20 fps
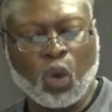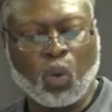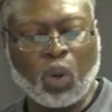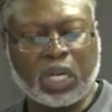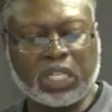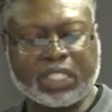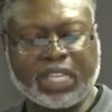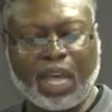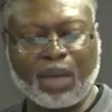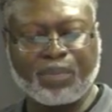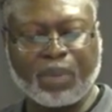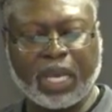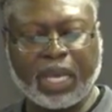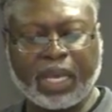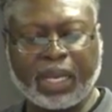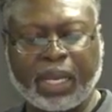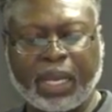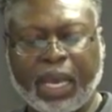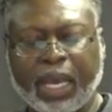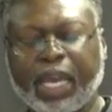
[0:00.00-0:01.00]
What does that
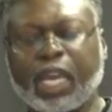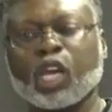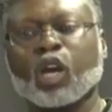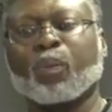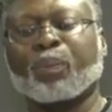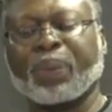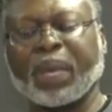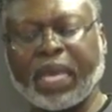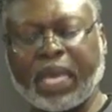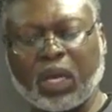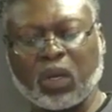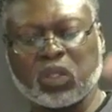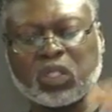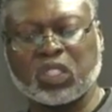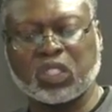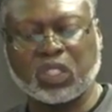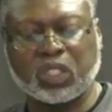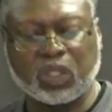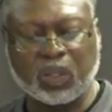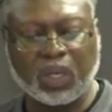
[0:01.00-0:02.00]
mean? He
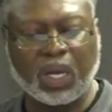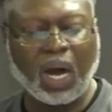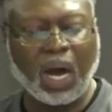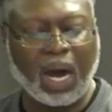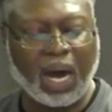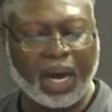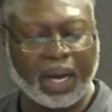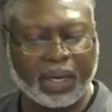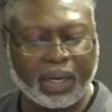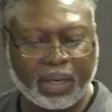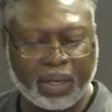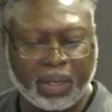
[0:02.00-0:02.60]
appeals to God.